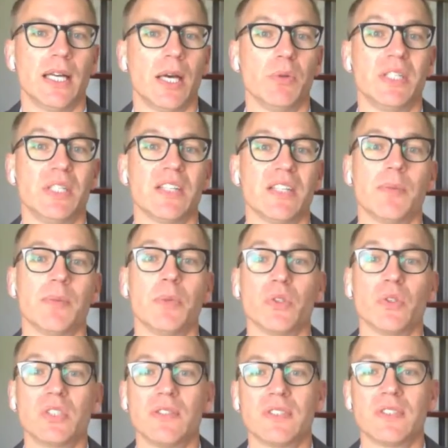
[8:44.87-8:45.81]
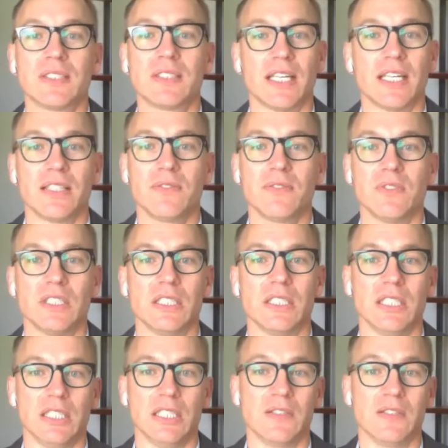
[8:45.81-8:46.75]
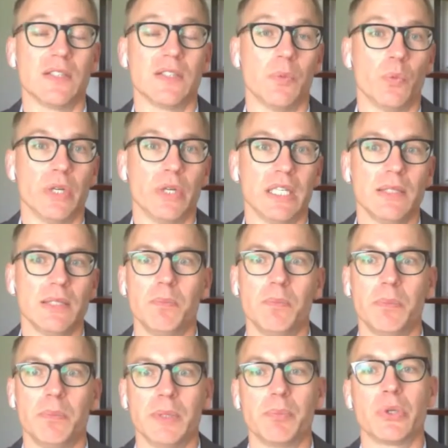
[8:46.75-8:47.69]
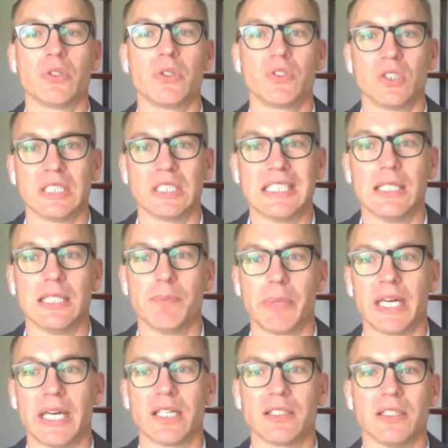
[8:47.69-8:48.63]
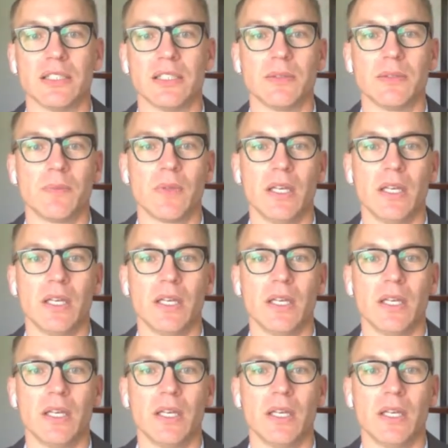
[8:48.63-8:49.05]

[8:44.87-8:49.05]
I would guess that most of us have, in some way, been personally impacted.